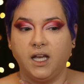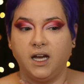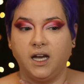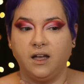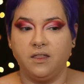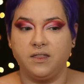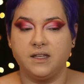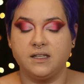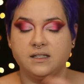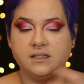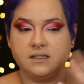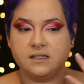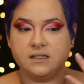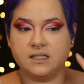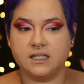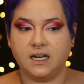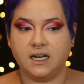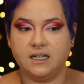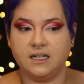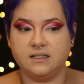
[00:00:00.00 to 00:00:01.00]
yeah, this is
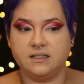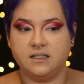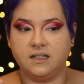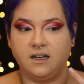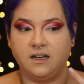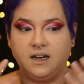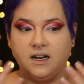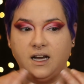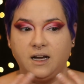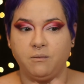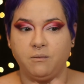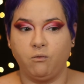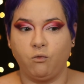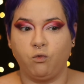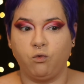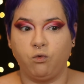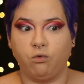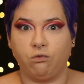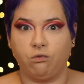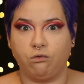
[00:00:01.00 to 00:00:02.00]
the eyes done.
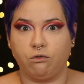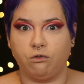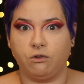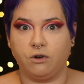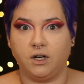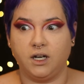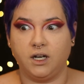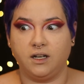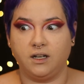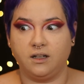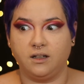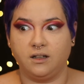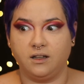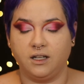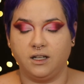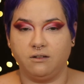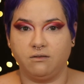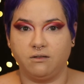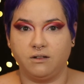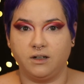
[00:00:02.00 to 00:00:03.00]
I'm
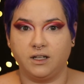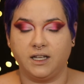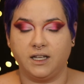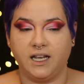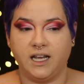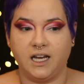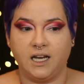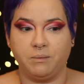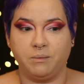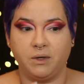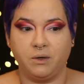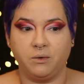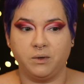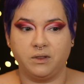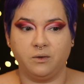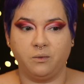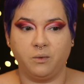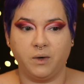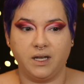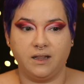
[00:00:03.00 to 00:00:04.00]
really, really happy
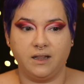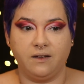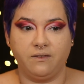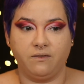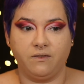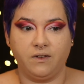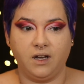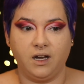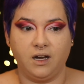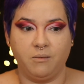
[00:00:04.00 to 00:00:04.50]
with the way they've